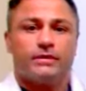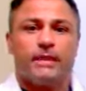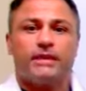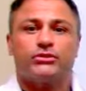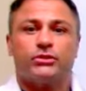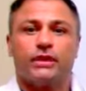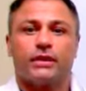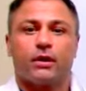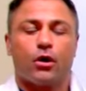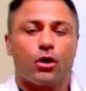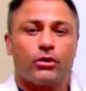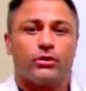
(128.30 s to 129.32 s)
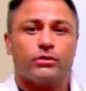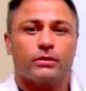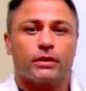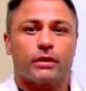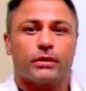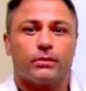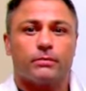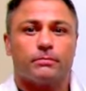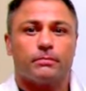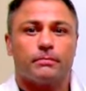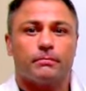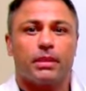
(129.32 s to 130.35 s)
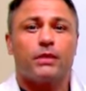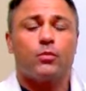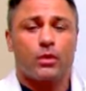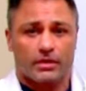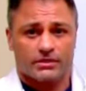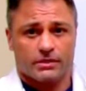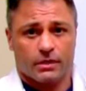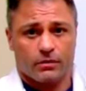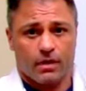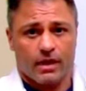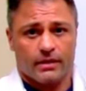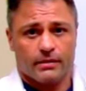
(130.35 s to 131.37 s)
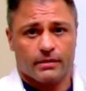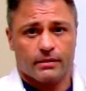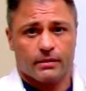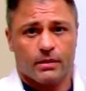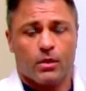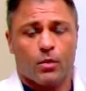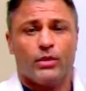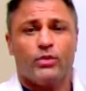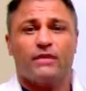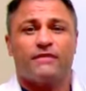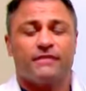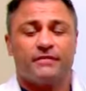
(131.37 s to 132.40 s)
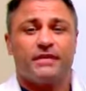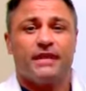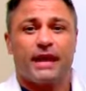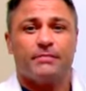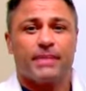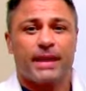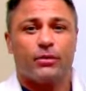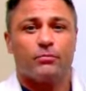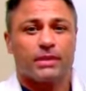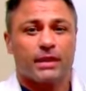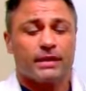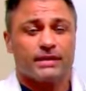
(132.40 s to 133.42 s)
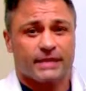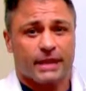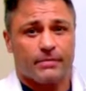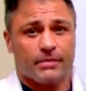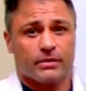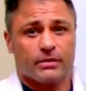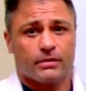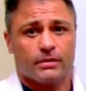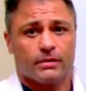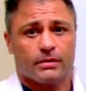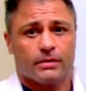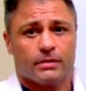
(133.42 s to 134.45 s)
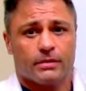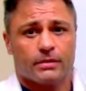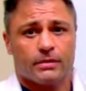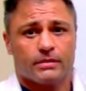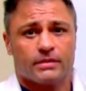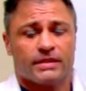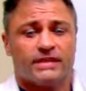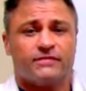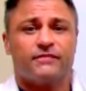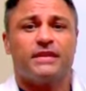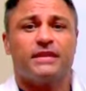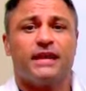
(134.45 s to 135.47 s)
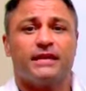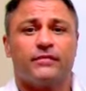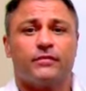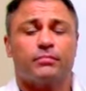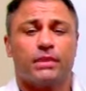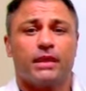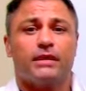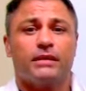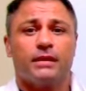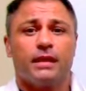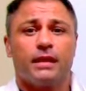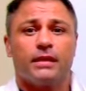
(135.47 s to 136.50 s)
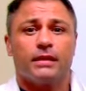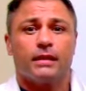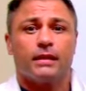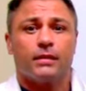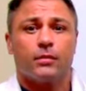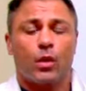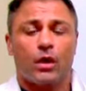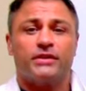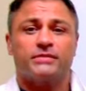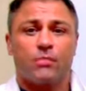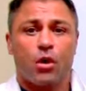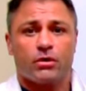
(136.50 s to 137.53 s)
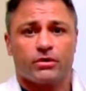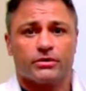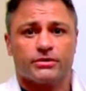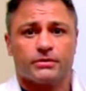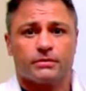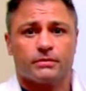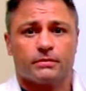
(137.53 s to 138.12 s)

and make sure that all your blood work is done right. We do a 59-panel blood exam here to test for 59 different blood wellness markers.